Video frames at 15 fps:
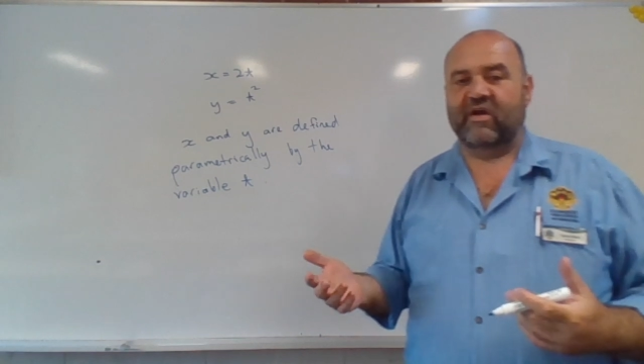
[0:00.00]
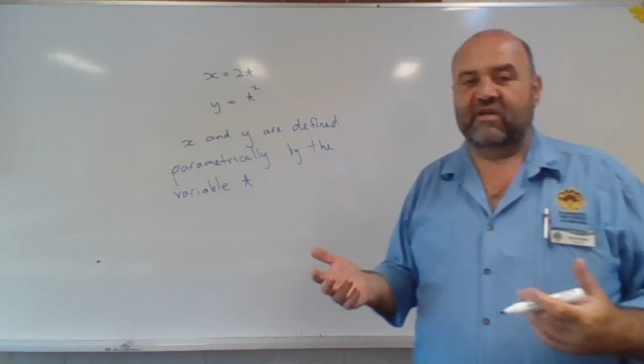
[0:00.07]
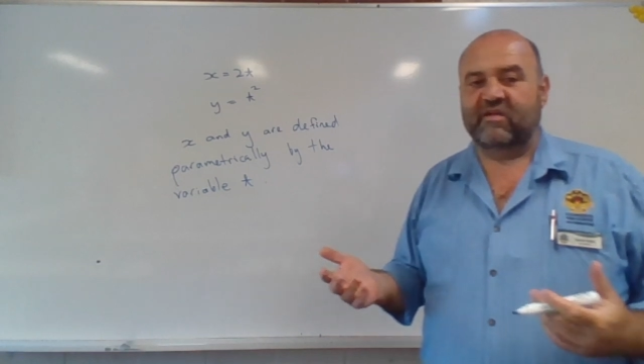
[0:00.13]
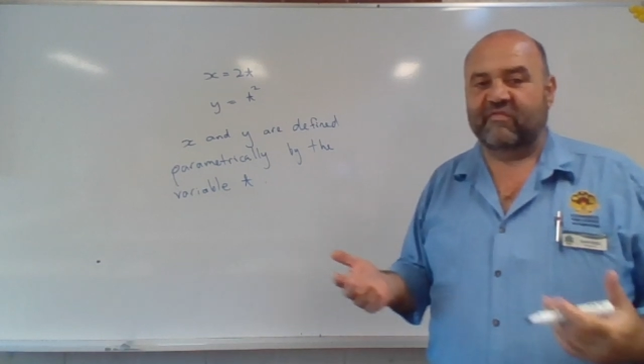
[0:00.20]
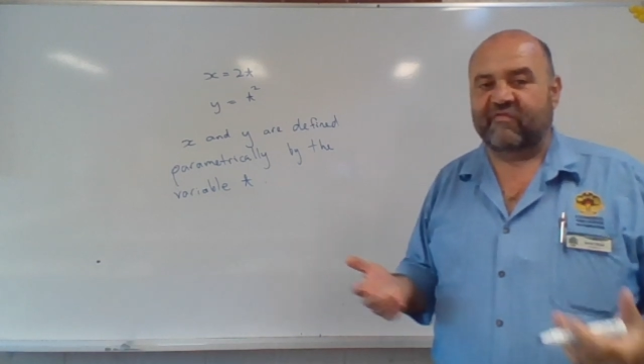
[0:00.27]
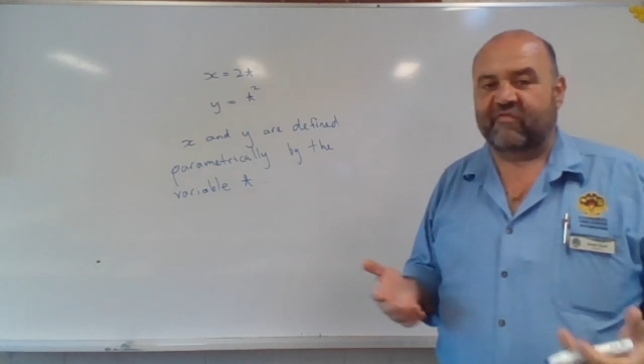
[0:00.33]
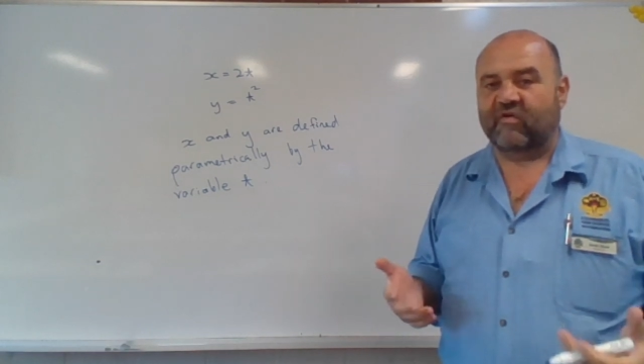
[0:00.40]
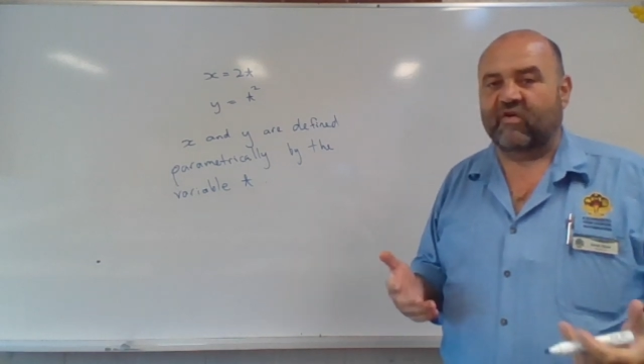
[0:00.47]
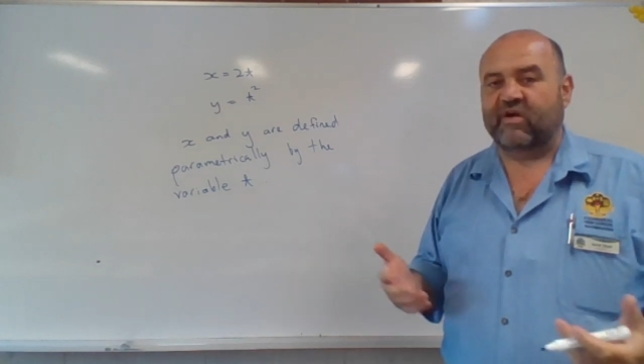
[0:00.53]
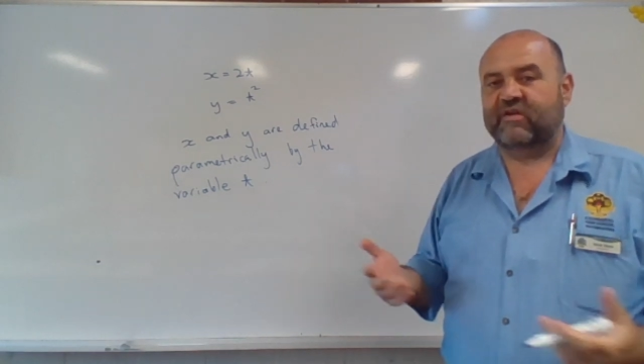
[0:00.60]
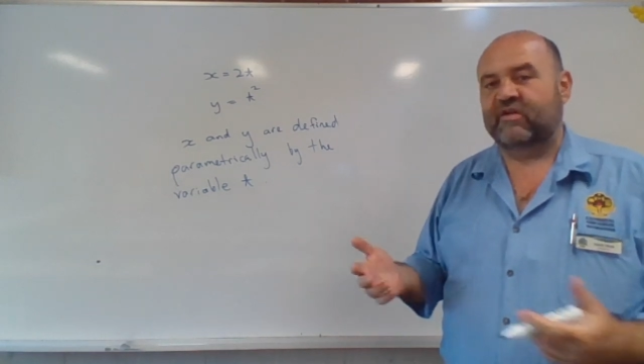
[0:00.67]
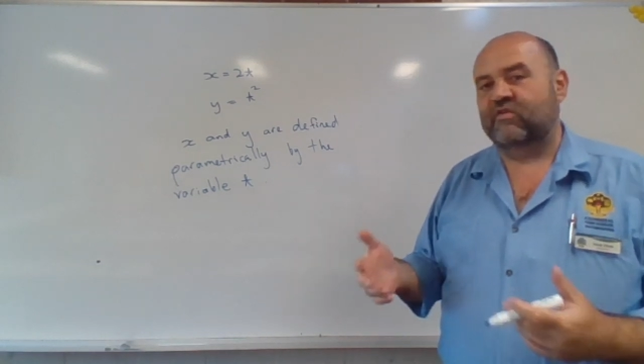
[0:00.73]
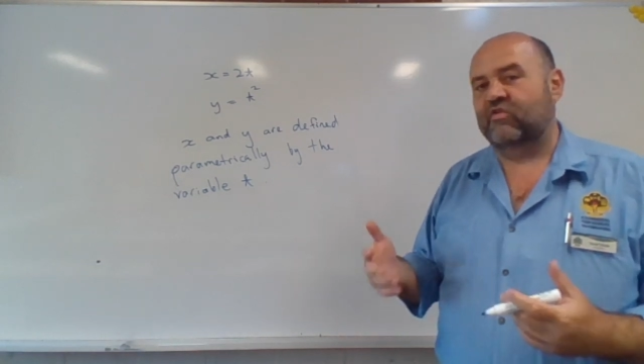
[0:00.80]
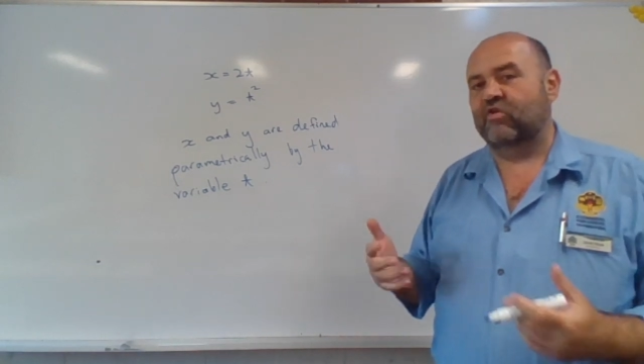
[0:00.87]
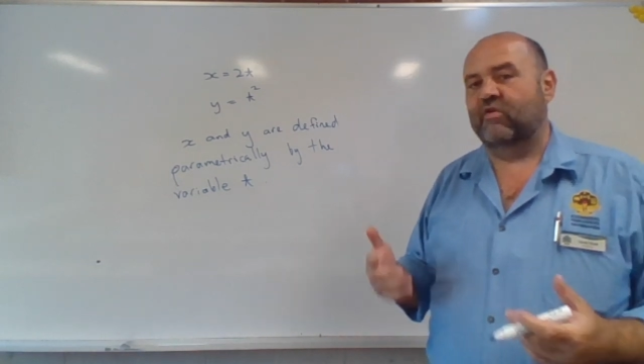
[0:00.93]
are defined
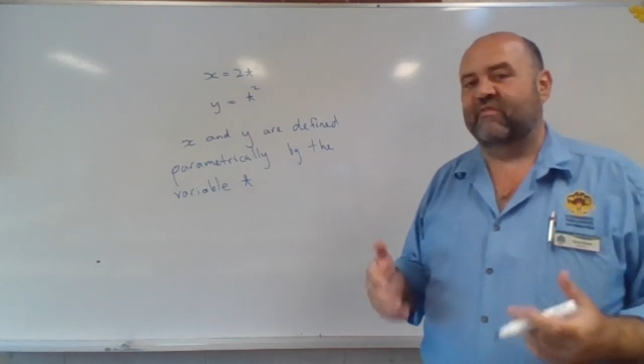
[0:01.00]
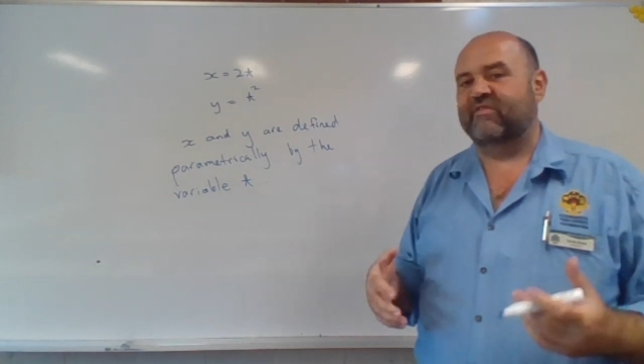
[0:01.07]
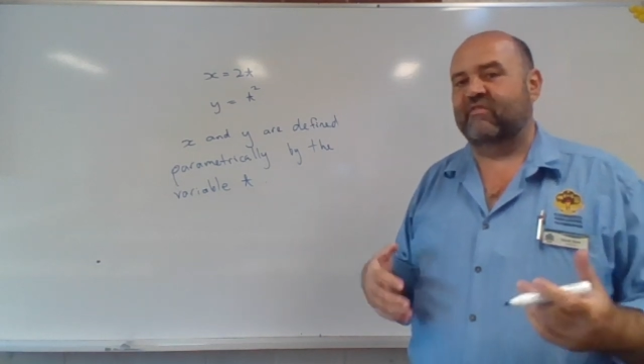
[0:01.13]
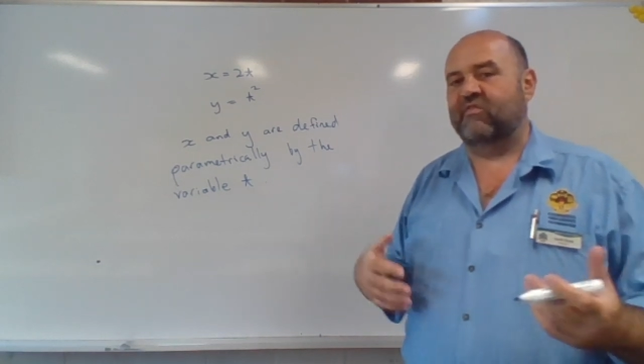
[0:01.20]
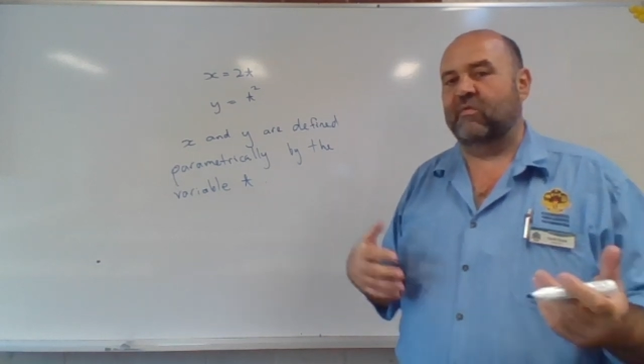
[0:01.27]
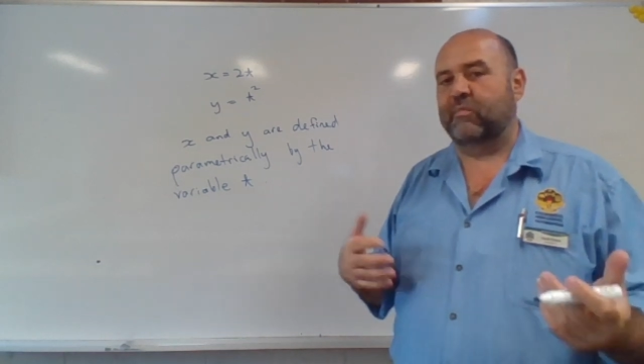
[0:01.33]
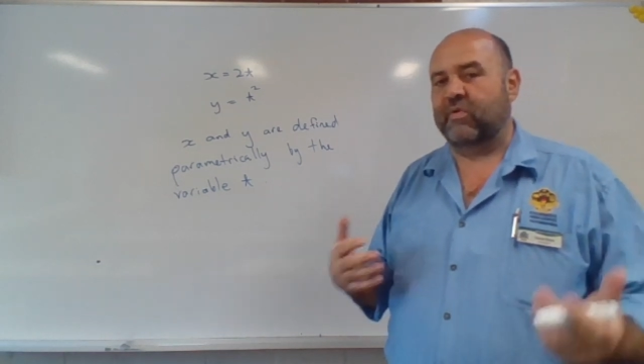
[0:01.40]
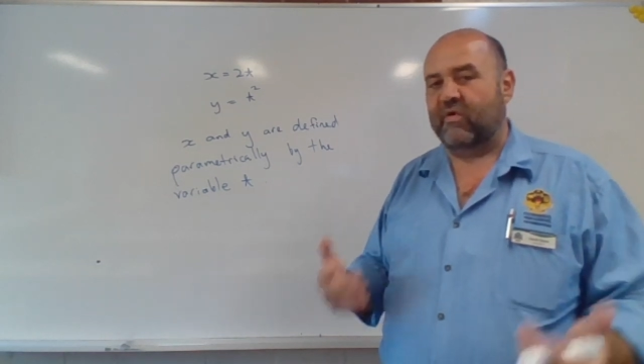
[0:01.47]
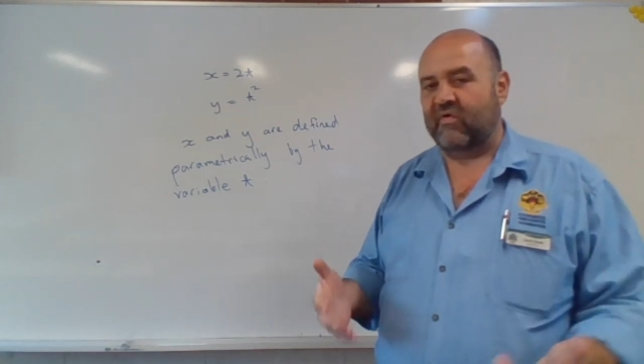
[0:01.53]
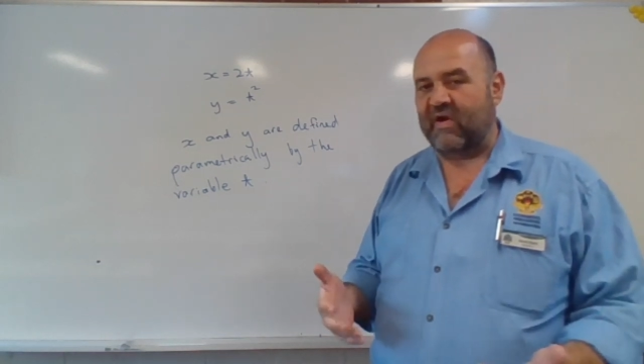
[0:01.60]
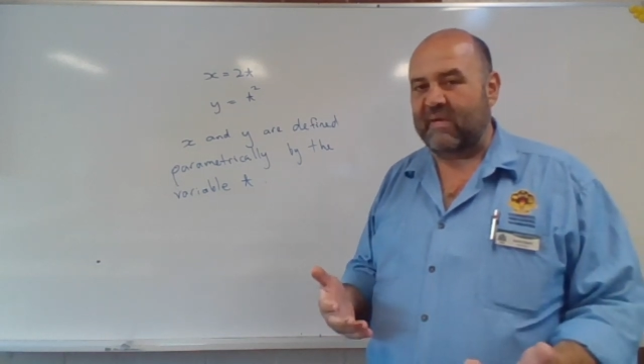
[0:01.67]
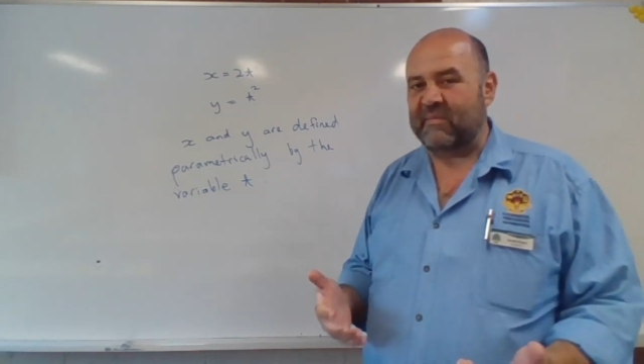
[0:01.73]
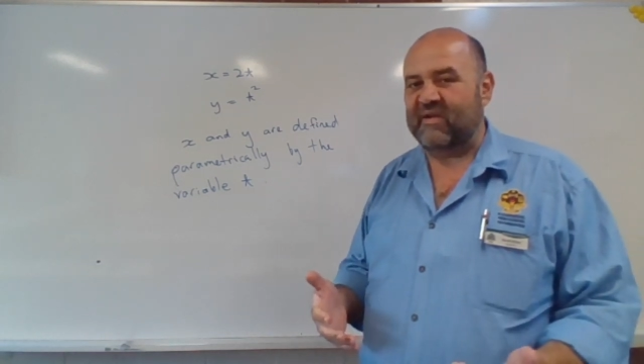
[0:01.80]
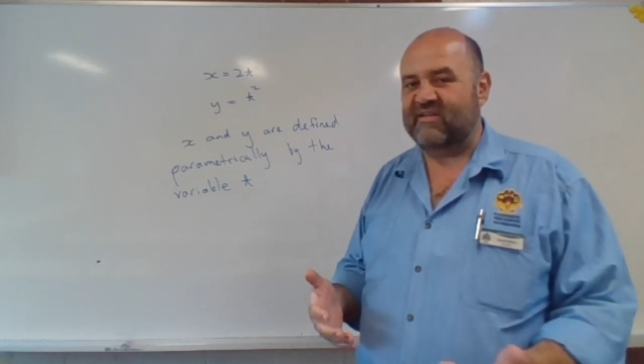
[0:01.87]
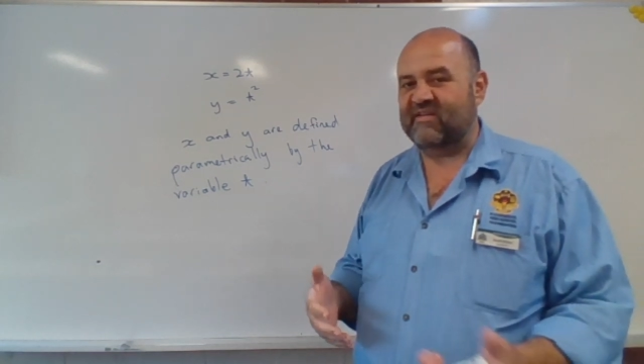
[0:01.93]
in terms of the
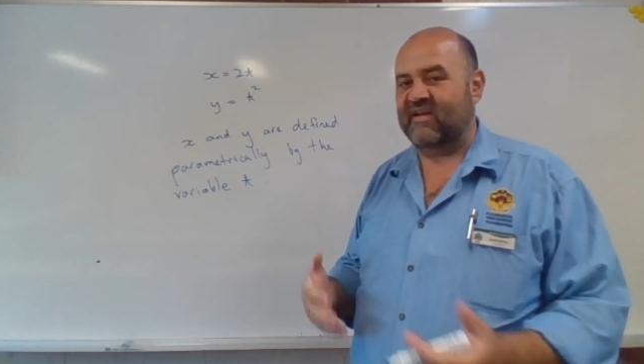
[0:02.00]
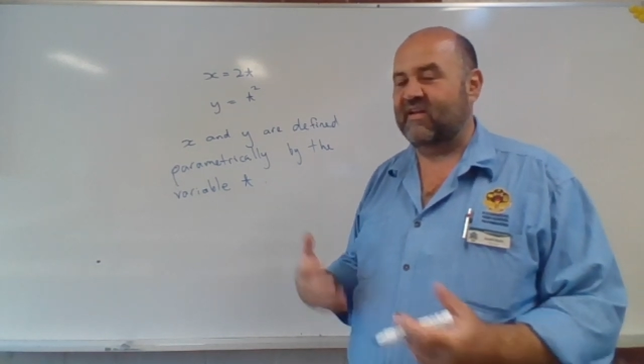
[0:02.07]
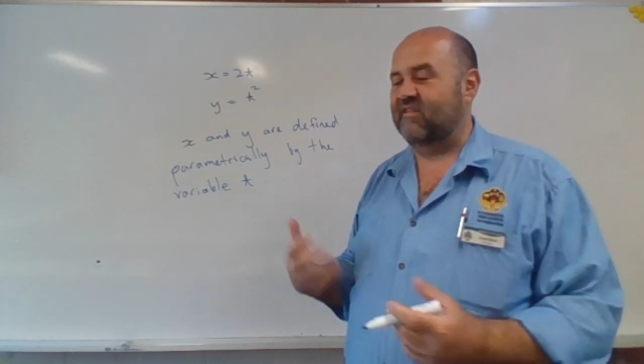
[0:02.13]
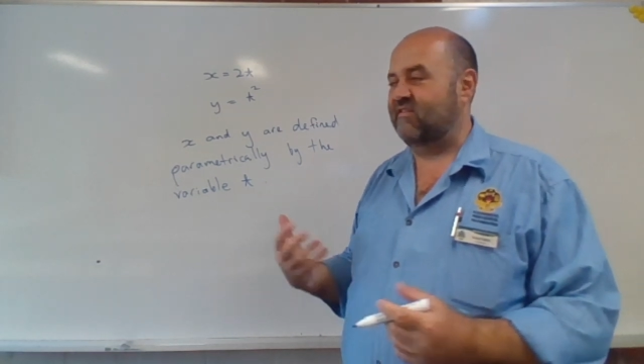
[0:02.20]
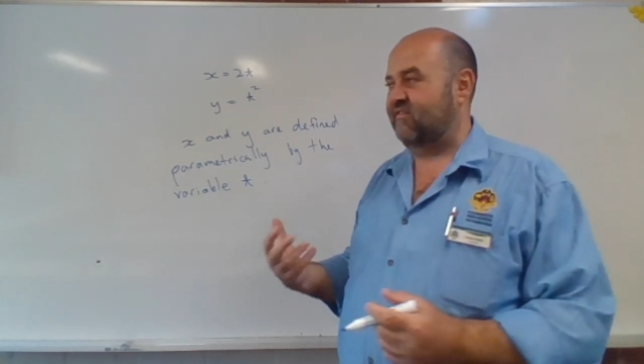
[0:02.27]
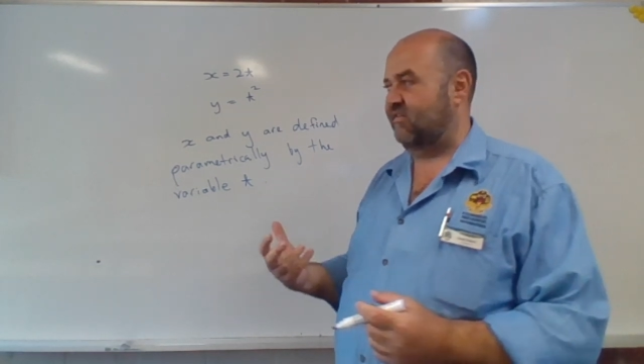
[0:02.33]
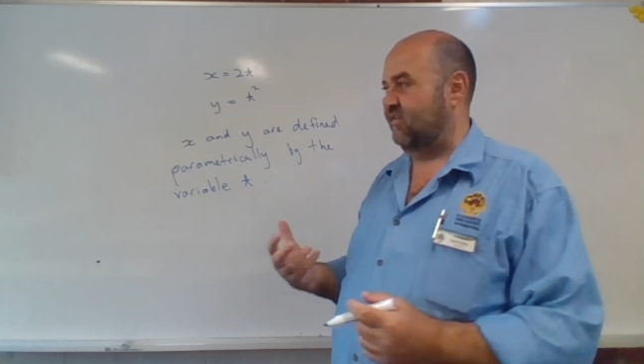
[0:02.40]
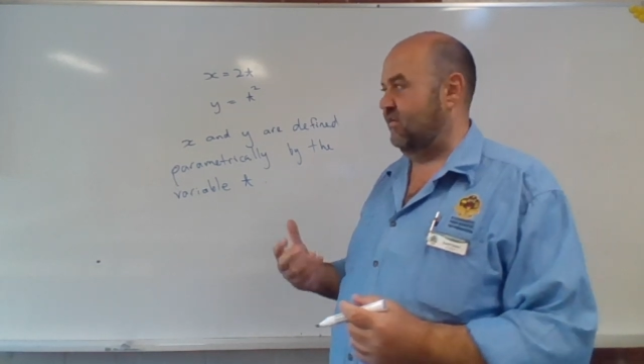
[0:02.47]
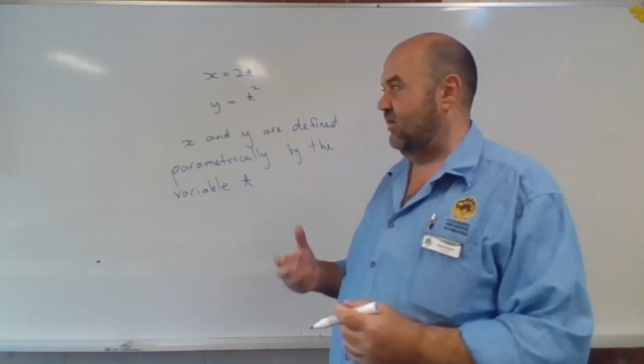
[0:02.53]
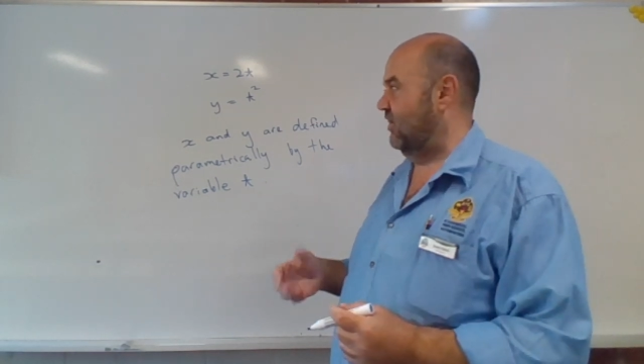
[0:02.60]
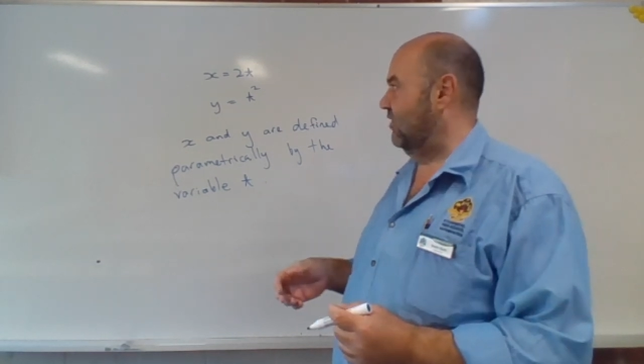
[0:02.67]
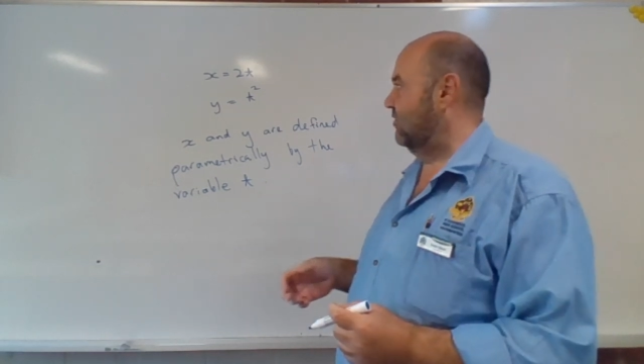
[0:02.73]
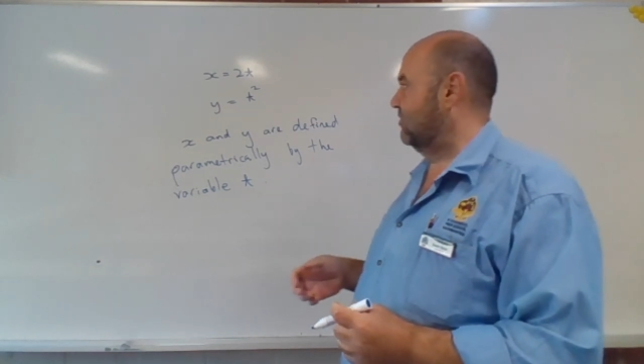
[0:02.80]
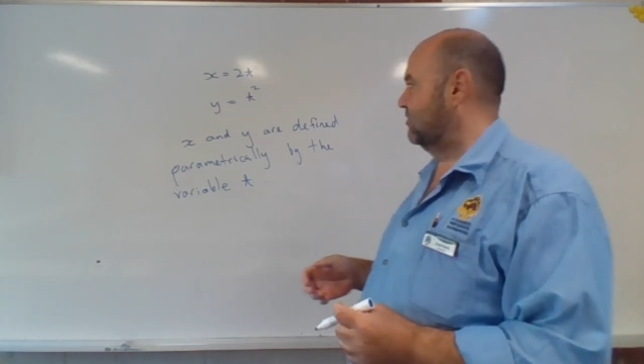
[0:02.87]
parameter t.